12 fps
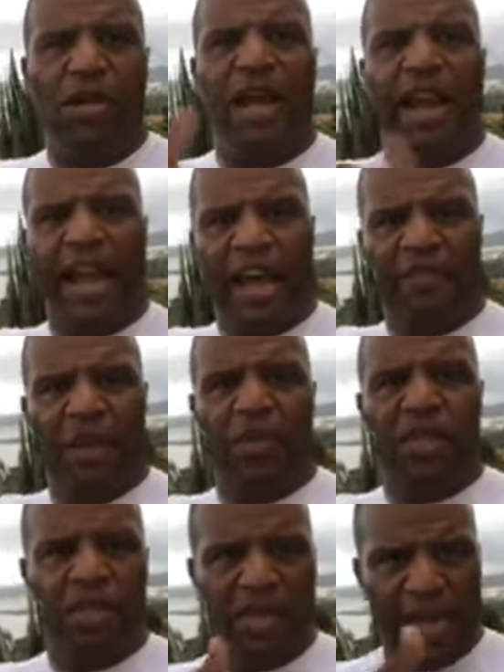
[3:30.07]
not half
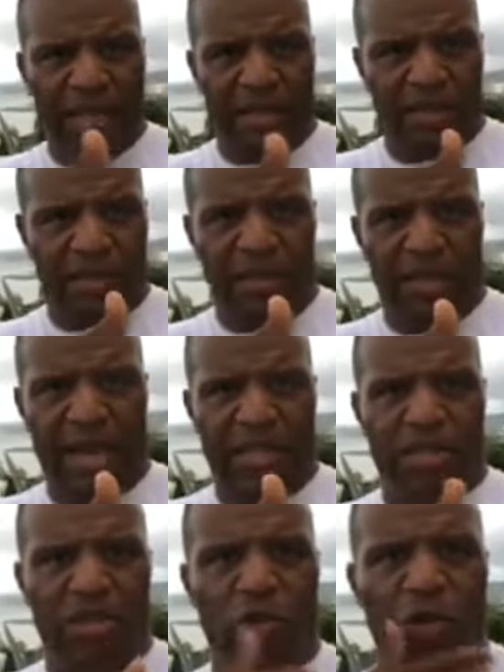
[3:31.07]
empty. You guys, you guys
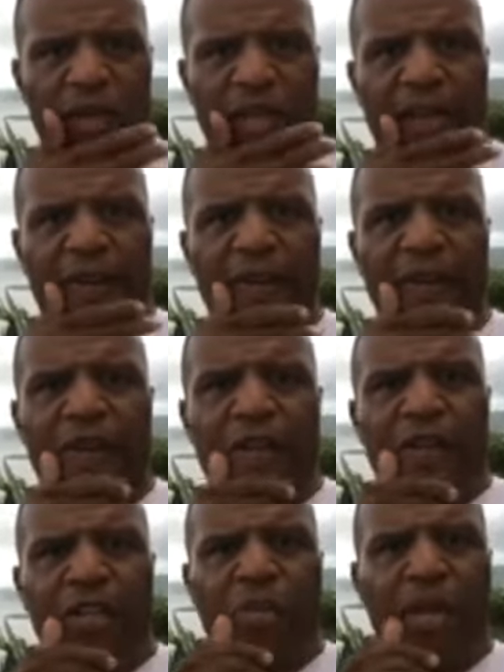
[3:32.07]
with me there?
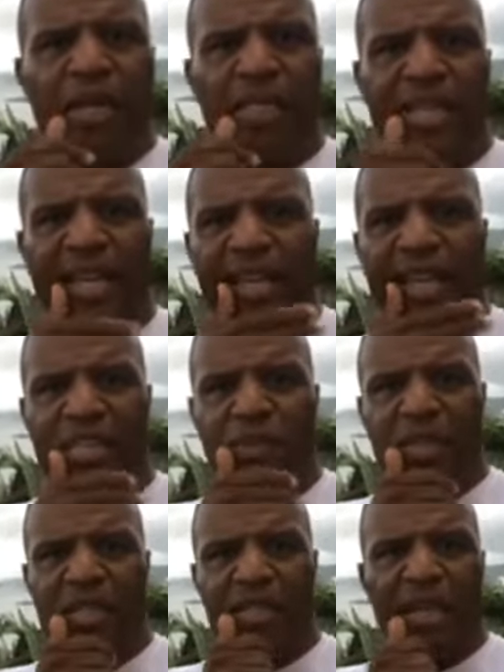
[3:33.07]
You better say that,
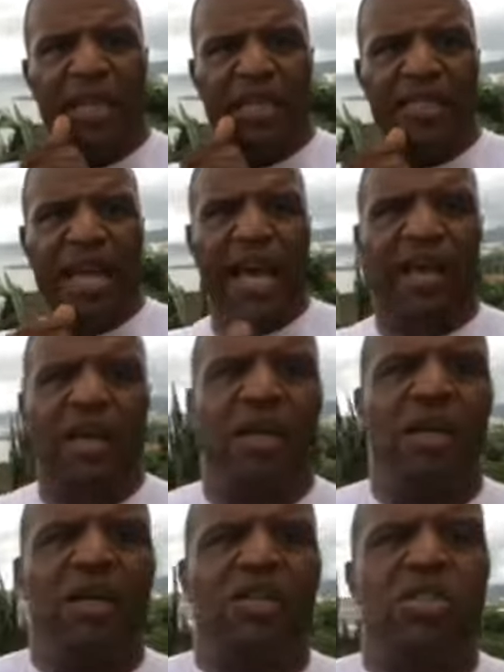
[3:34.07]
Smith said. Exactly.
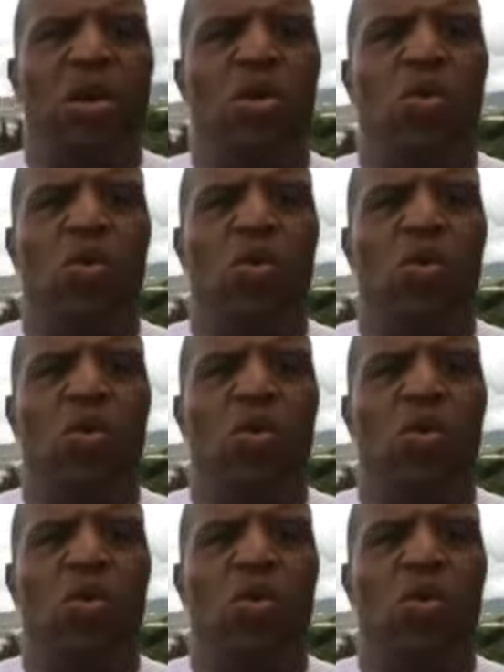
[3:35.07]
So